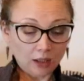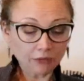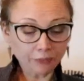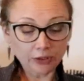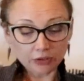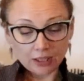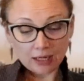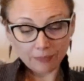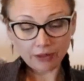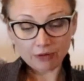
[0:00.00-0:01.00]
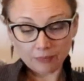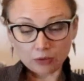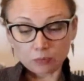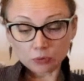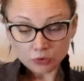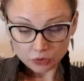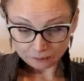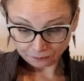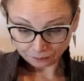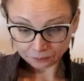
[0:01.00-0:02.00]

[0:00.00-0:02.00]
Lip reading: If we're looking at perimenopause,